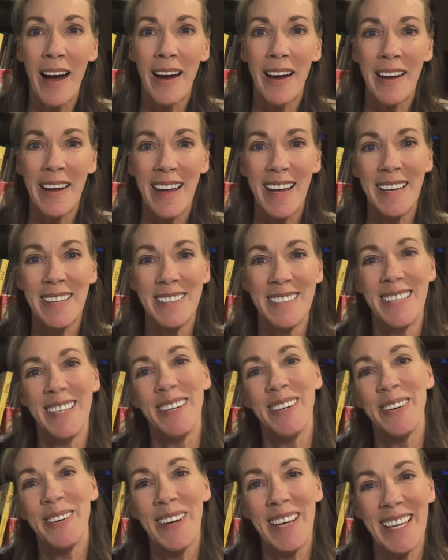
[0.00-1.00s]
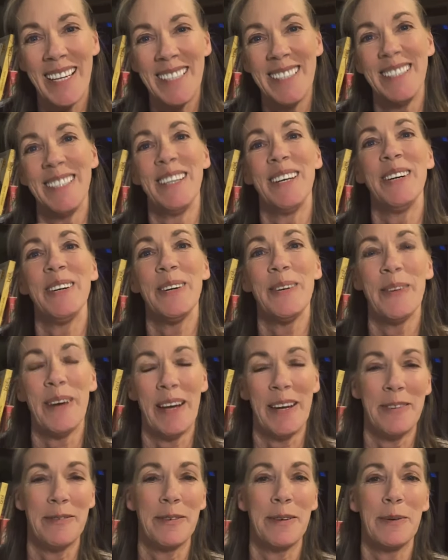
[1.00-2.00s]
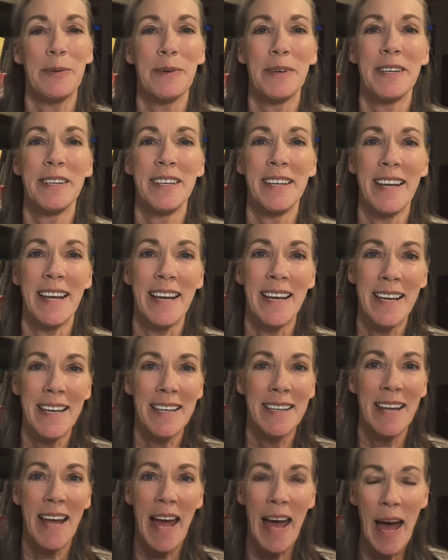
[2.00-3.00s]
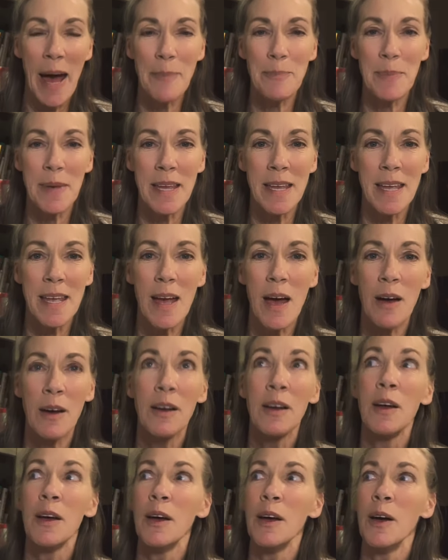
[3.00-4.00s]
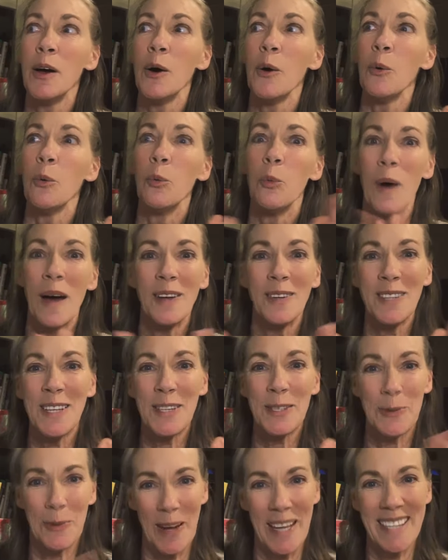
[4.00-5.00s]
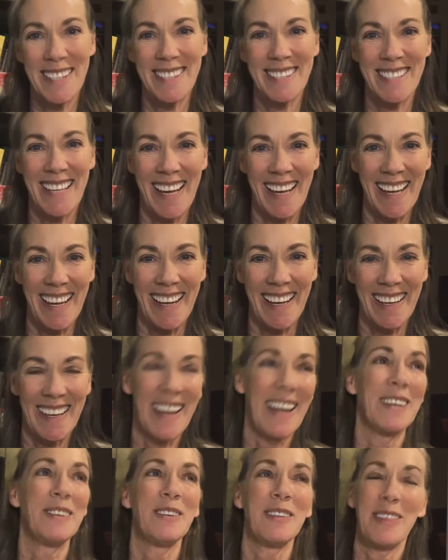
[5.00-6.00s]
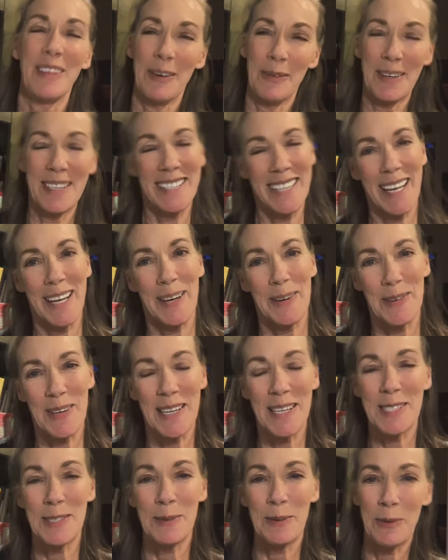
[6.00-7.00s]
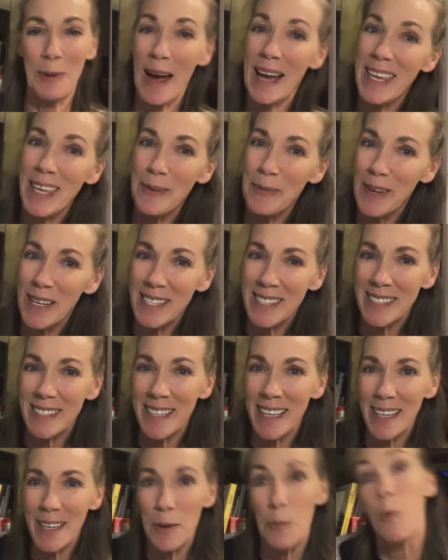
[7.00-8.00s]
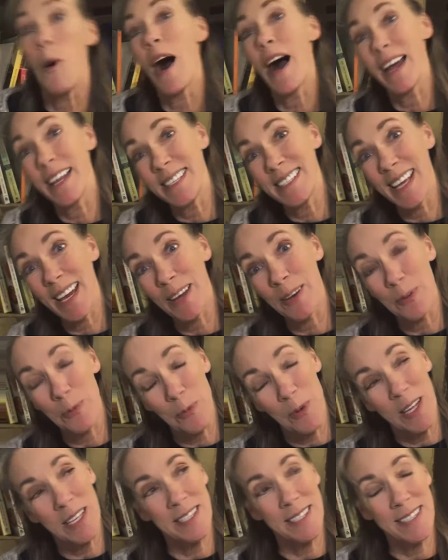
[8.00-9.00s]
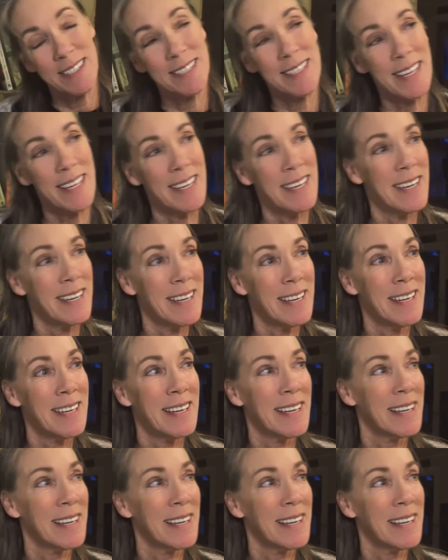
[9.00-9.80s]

Hello, everyone, and happy Wellness Wednesday. I didn't think what day it was. Wacky Wednesday, Wind Down Wednesday,